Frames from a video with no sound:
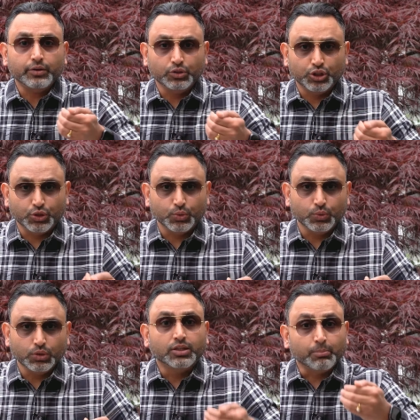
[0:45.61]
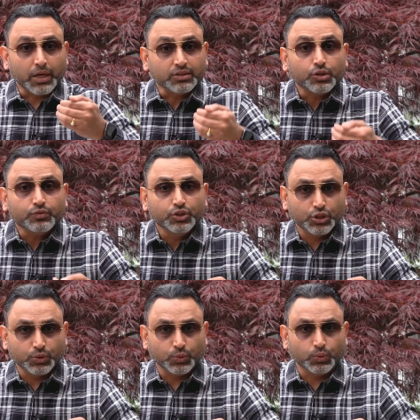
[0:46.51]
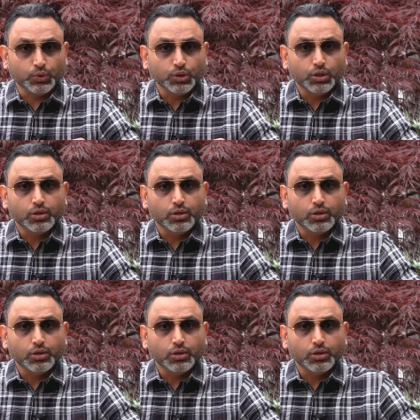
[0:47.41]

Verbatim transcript: to June, the month of June,